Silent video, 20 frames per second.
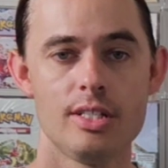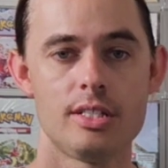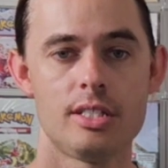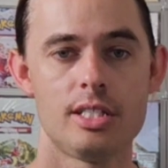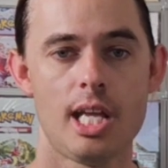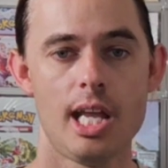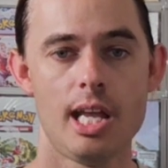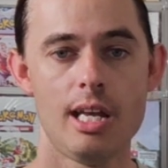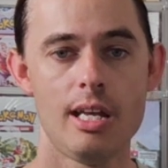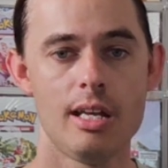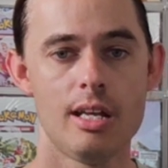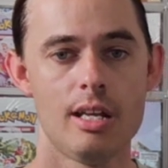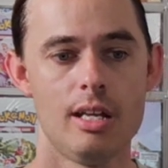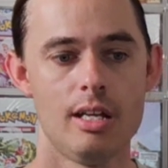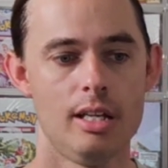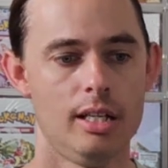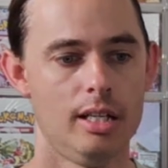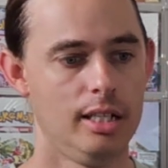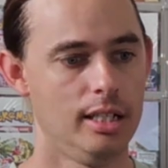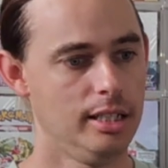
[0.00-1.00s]
is 10
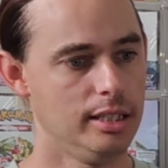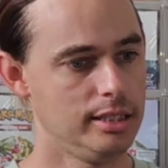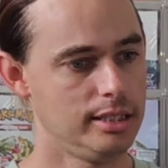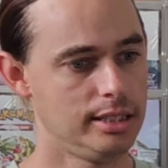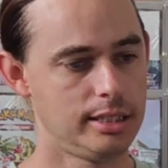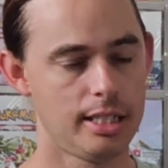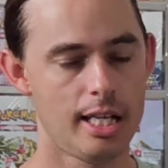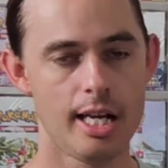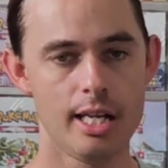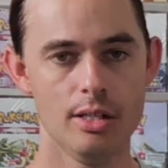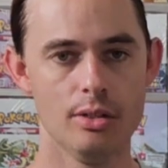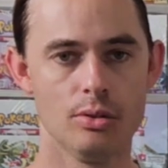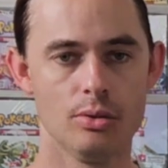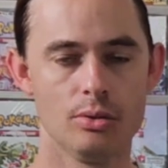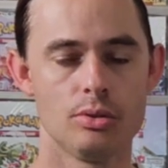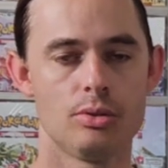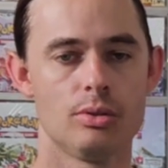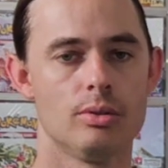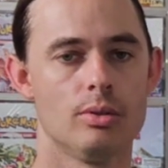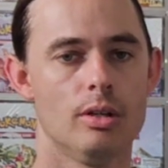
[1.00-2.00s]

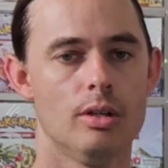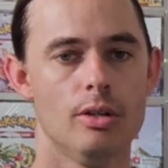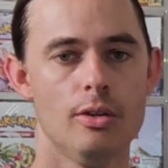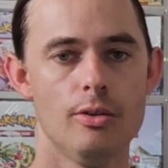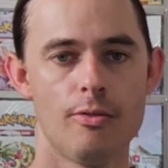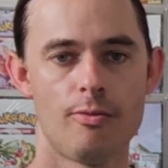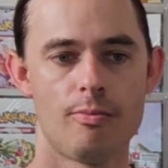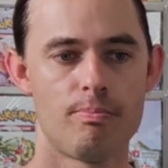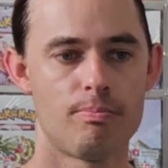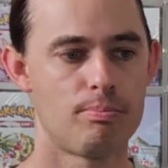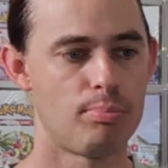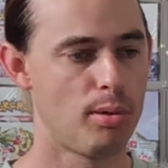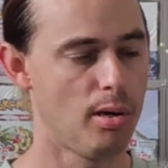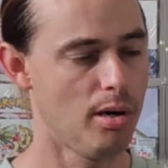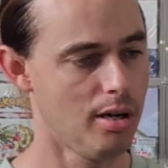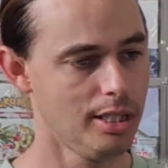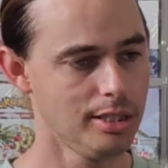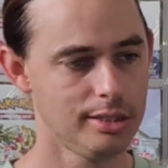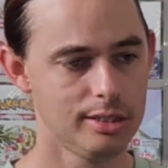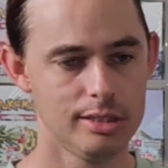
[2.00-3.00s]
sales of
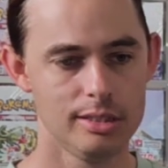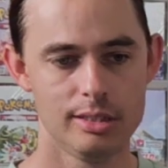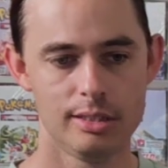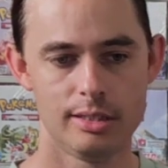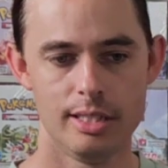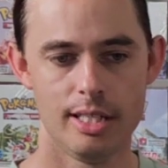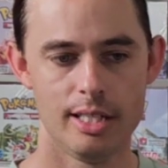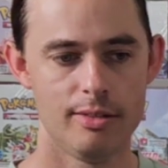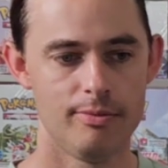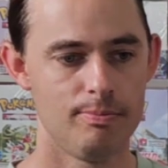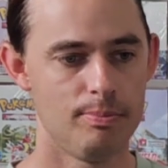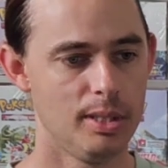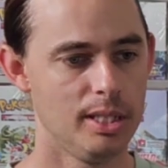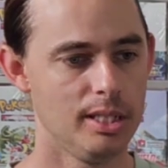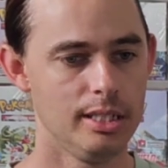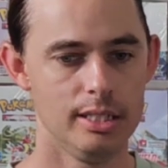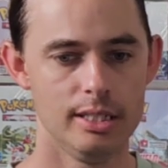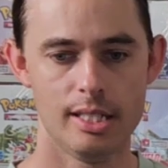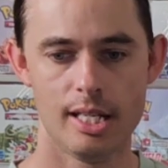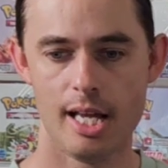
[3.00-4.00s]
prices that have
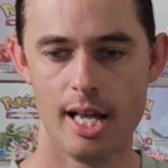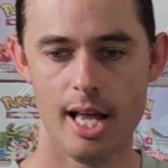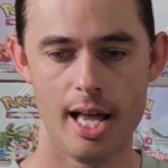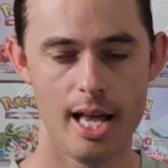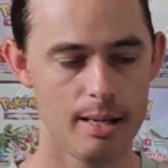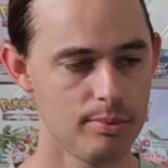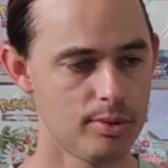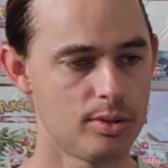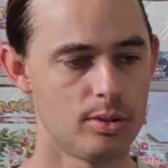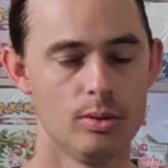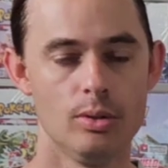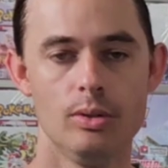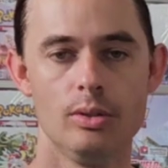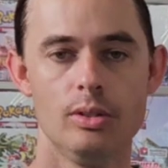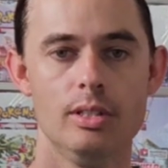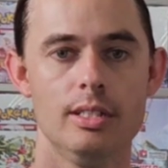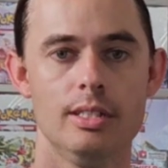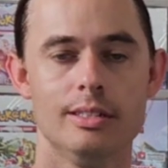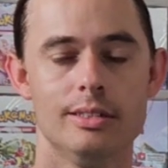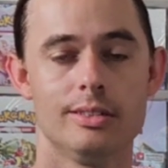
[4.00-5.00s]
been
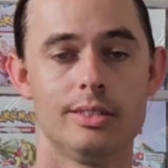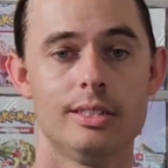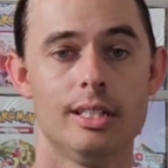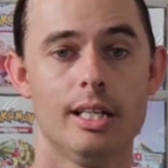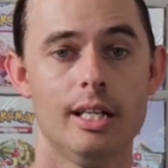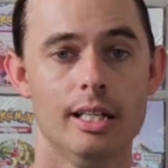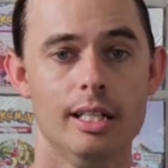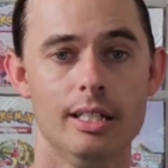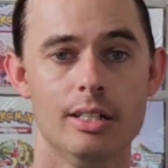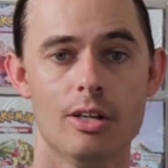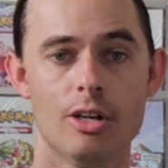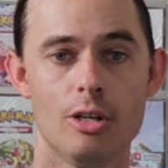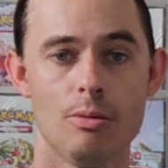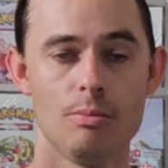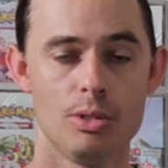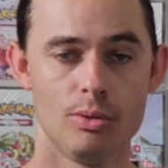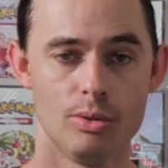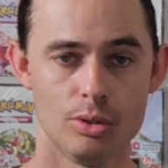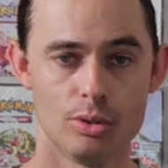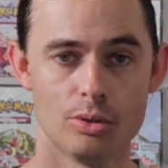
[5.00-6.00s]
absolutely insane. Hope
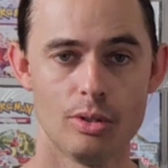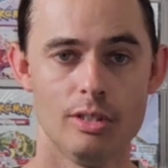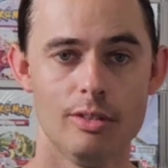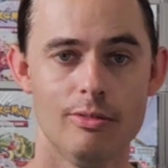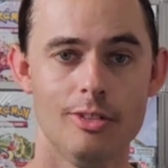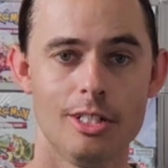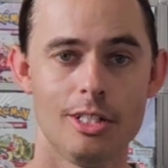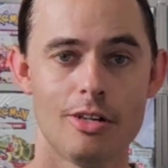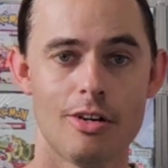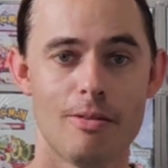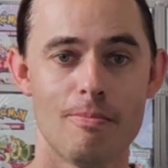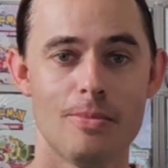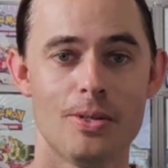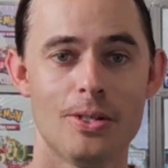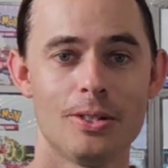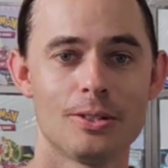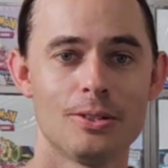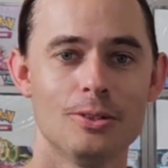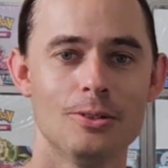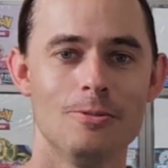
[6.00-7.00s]
you enjoyed the video. I'm
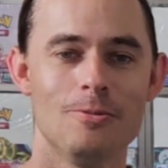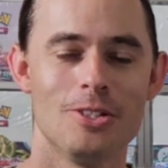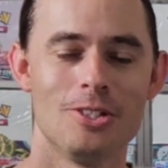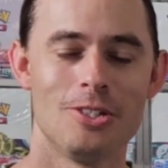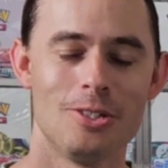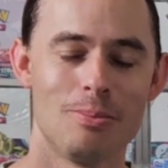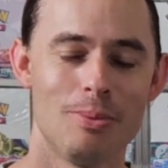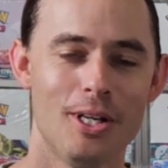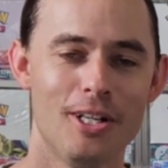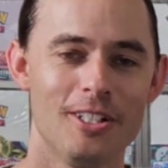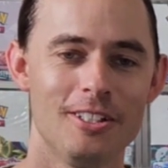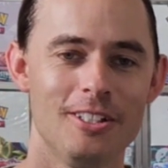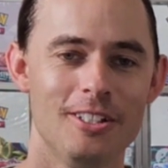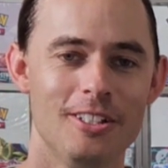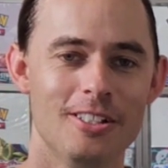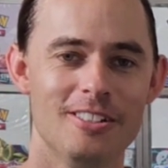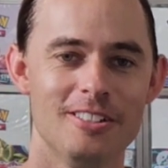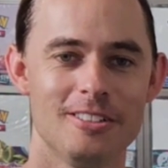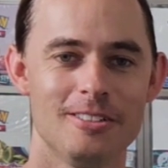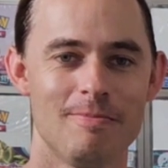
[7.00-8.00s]
Michael. This is Poke
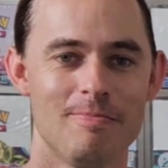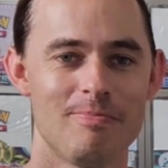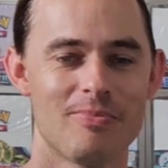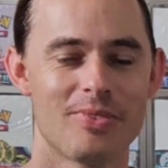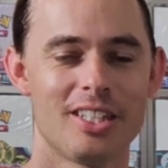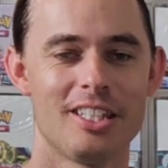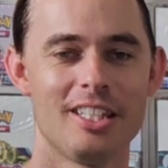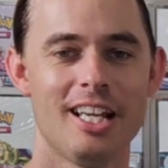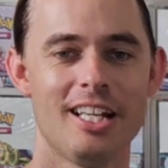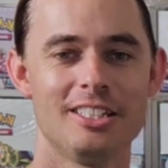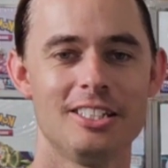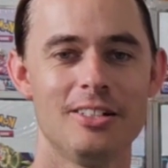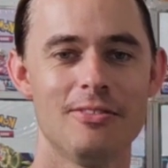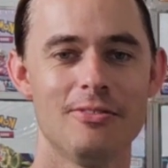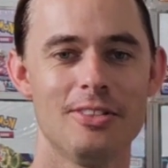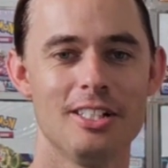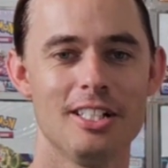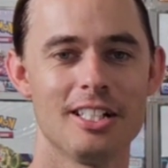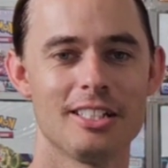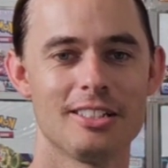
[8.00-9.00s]
Yellers. Catch
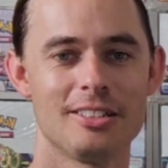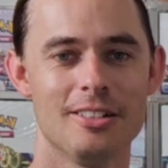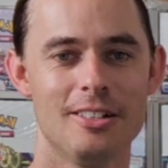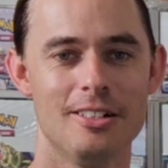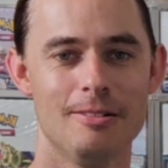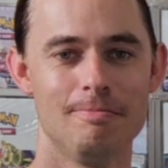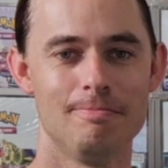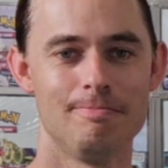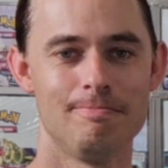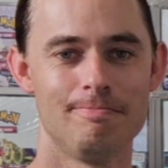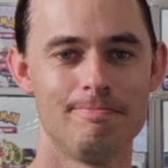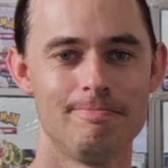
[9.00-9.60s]
everyone next time.